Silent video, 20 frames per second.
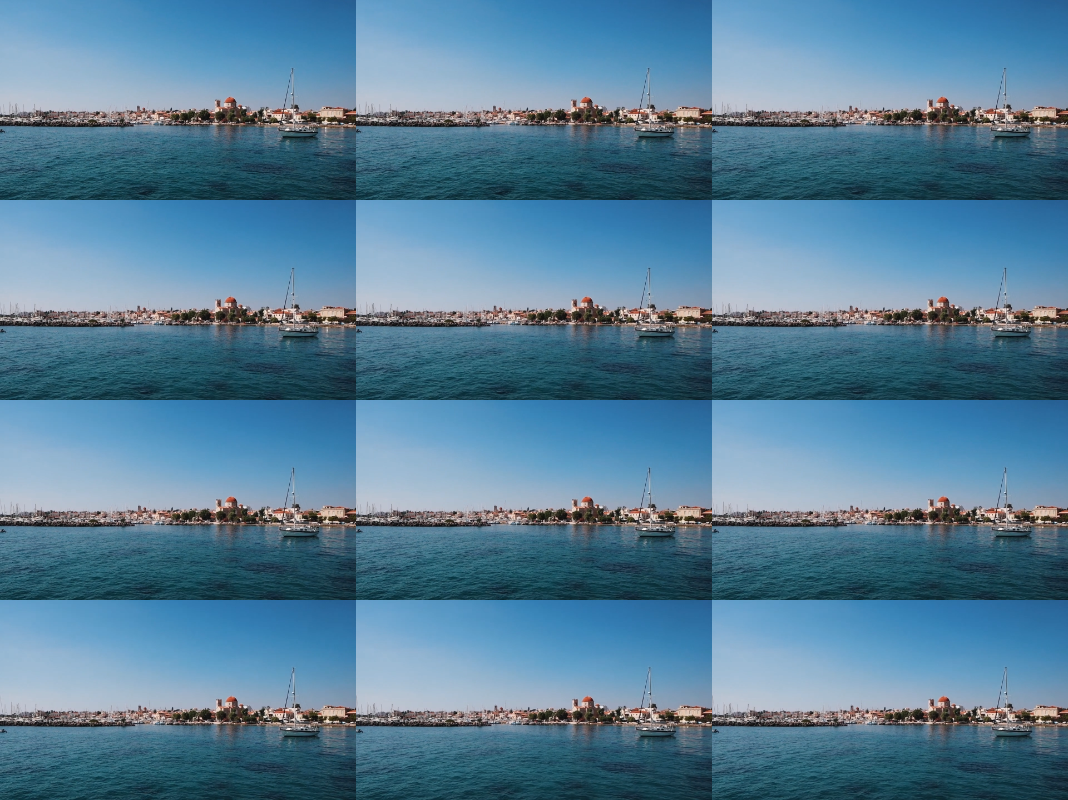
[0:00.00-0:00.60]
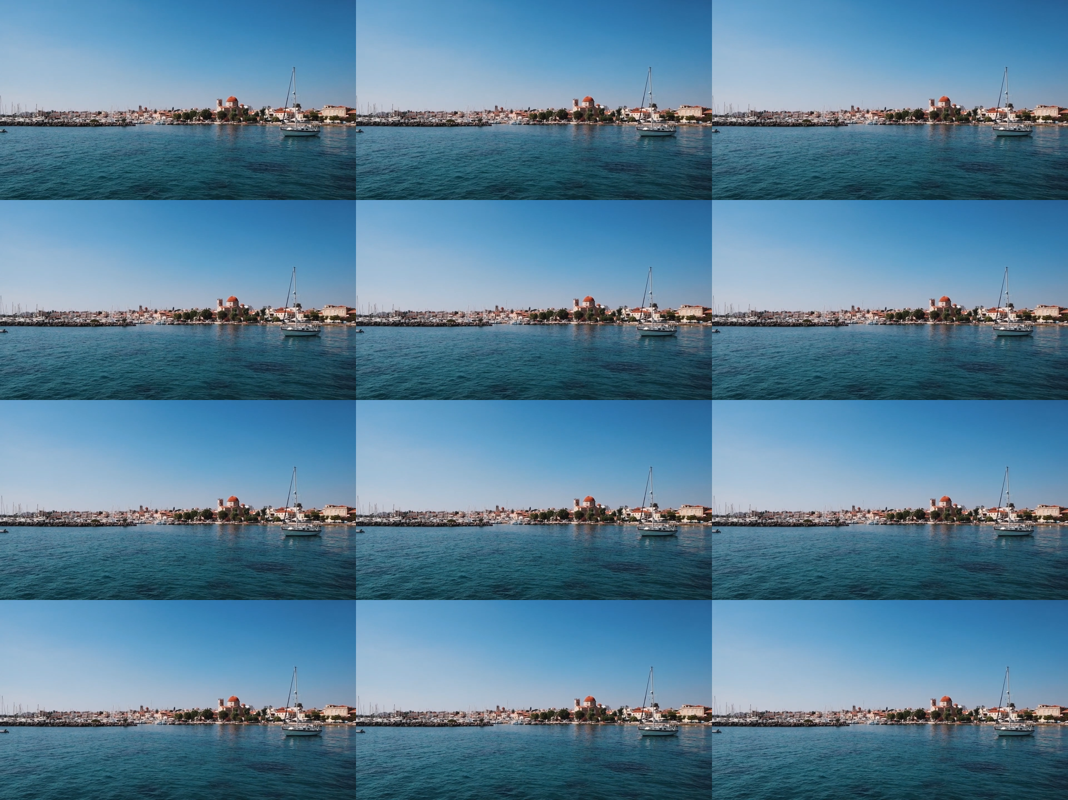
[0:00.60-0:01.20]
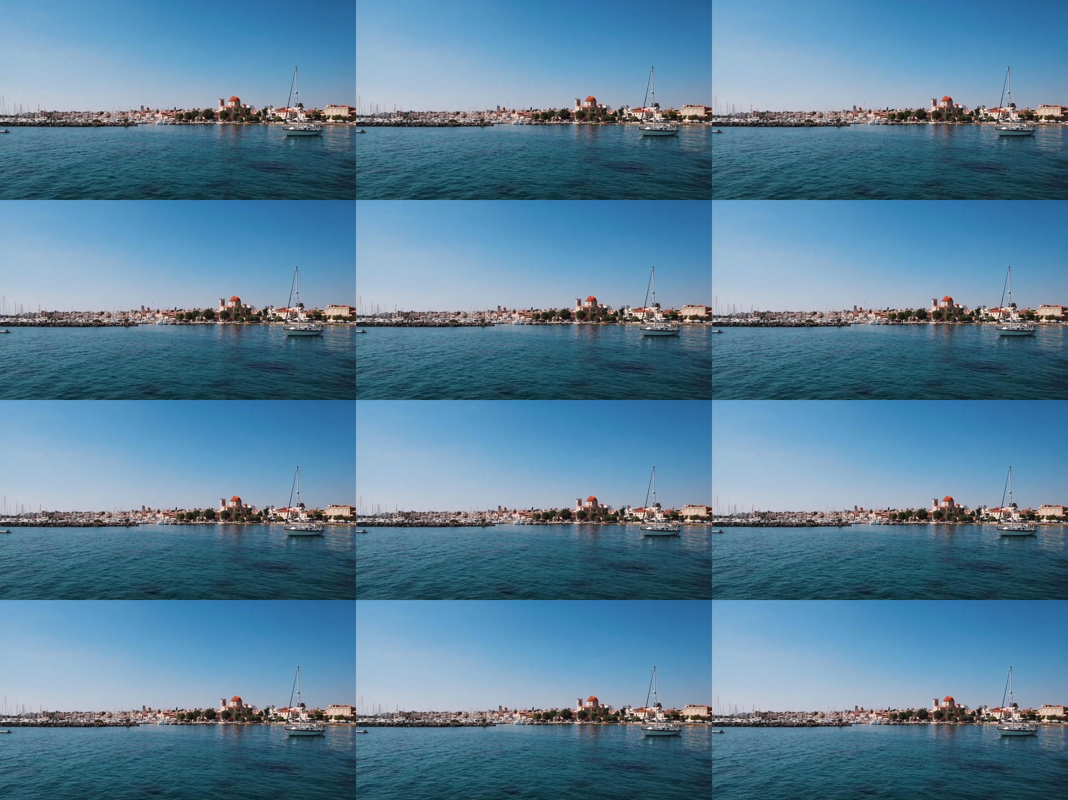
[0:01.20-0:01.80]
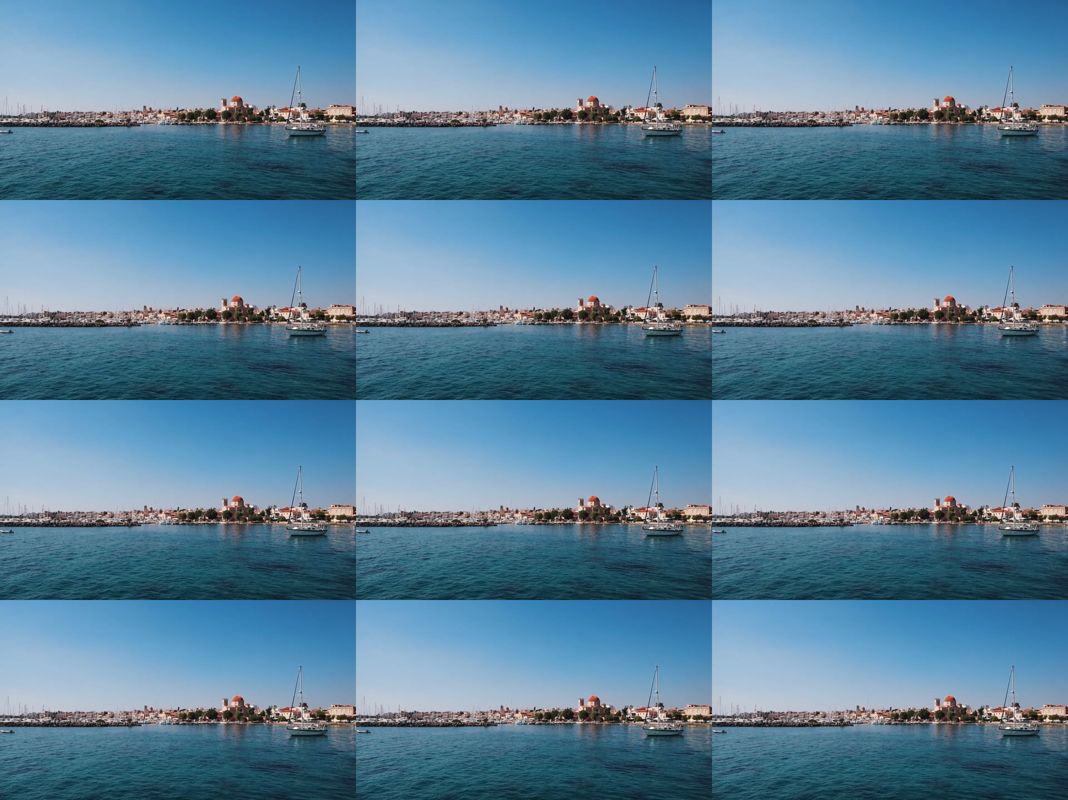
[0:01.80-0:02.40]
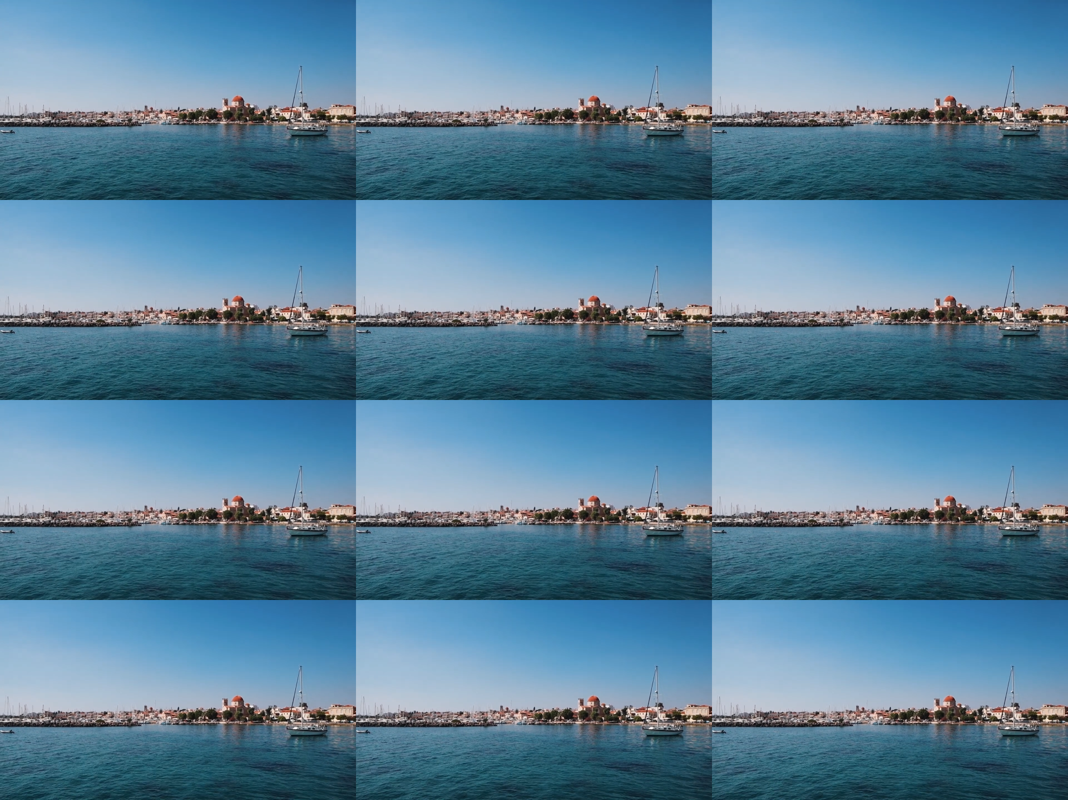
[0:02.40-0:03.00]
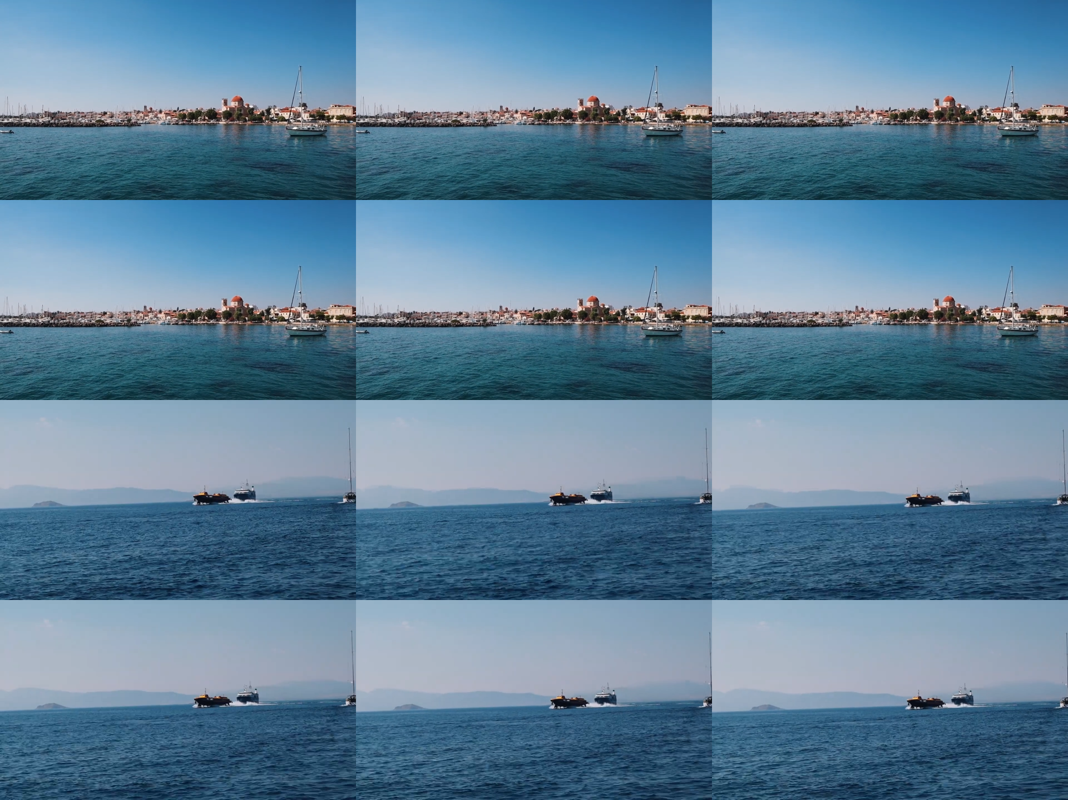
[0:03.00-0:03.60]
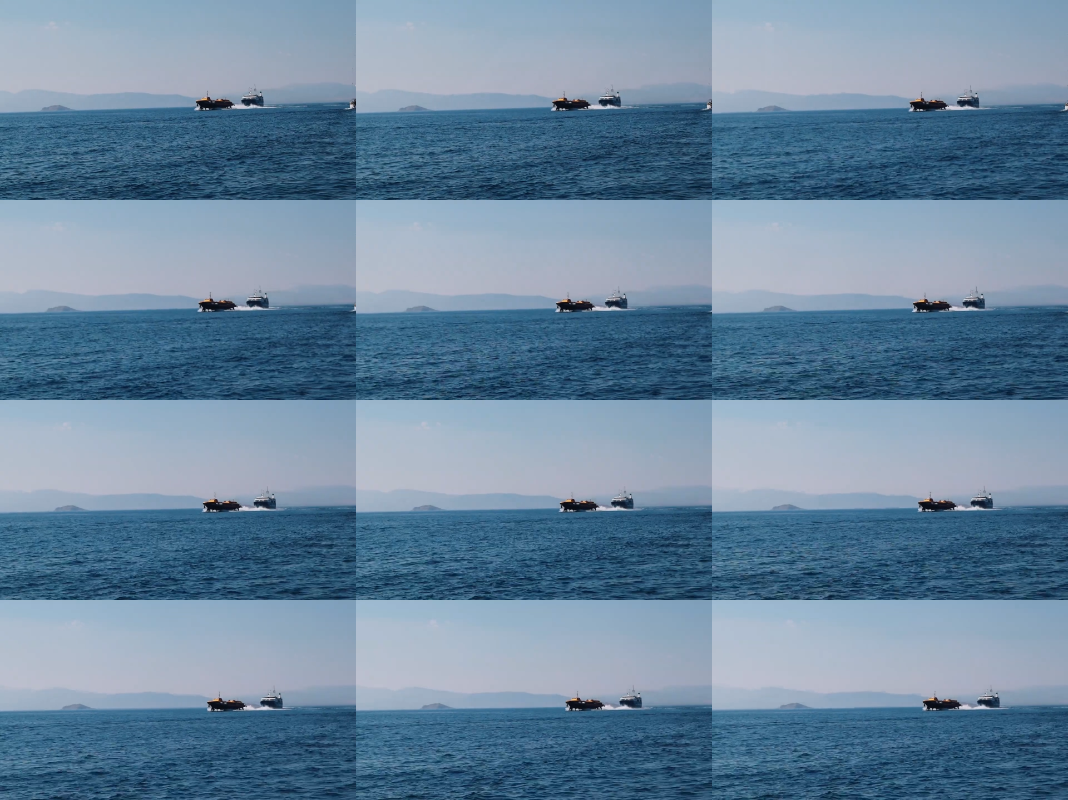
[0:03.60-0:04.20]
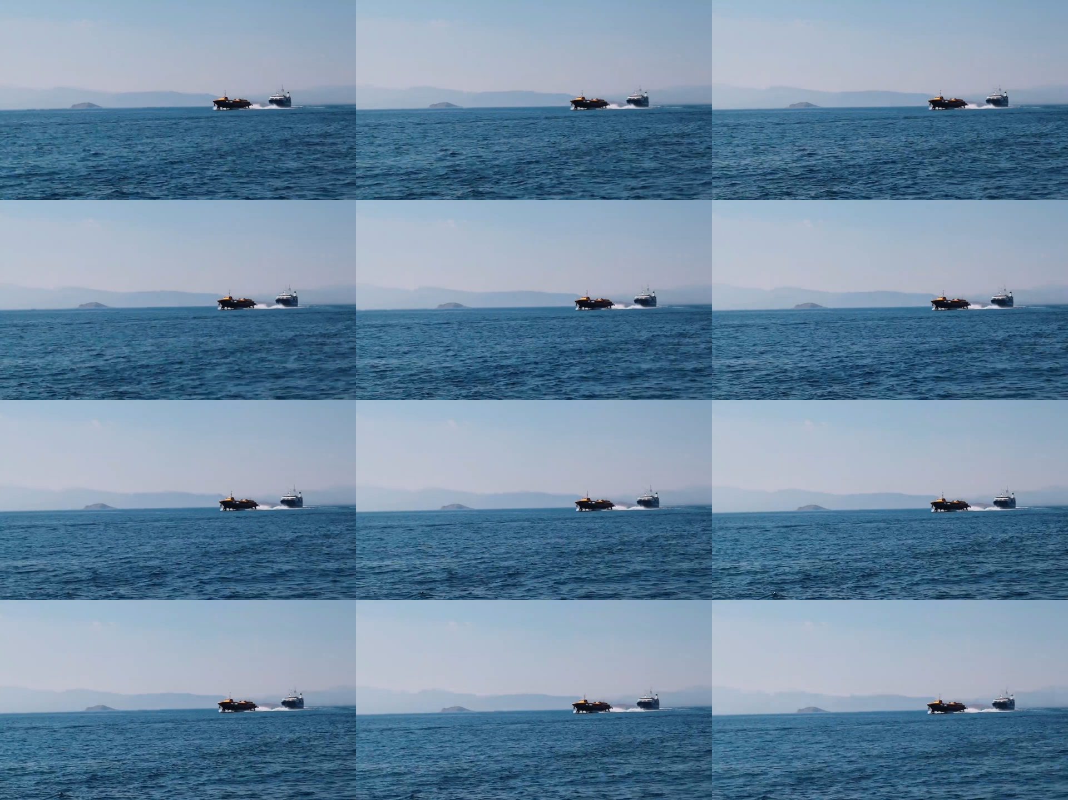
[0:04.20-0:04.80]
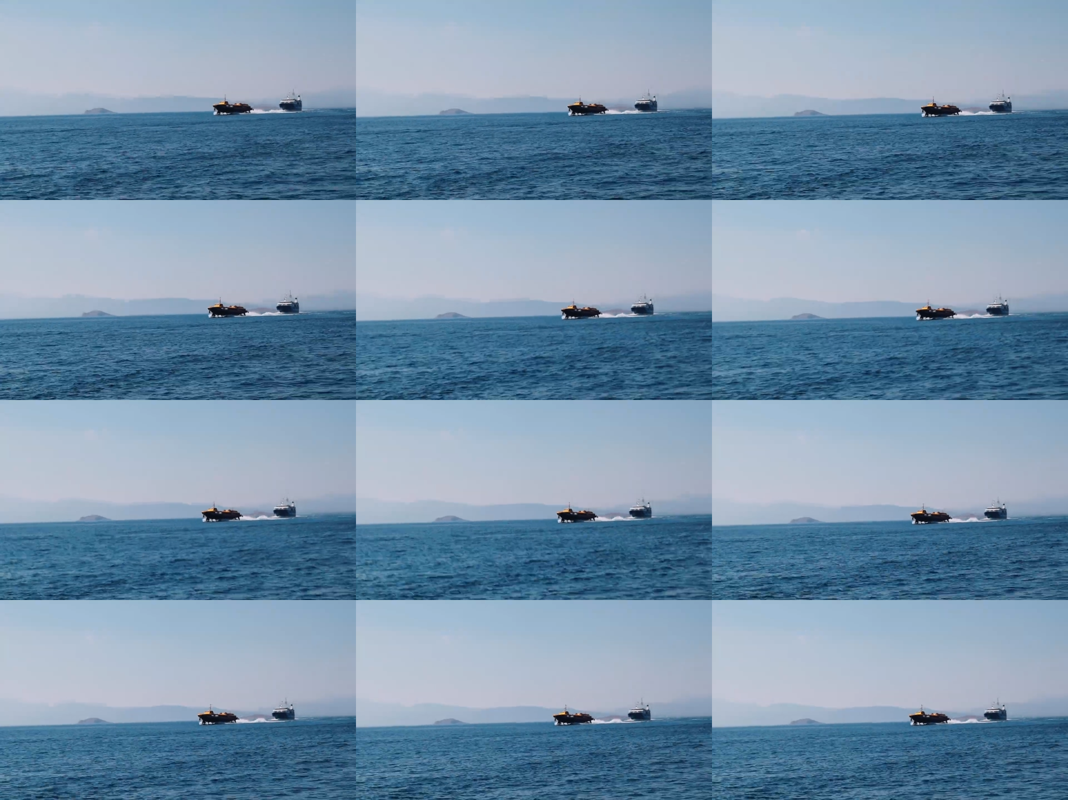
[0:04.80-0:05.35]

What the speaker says: Nobody's mouth can be seen.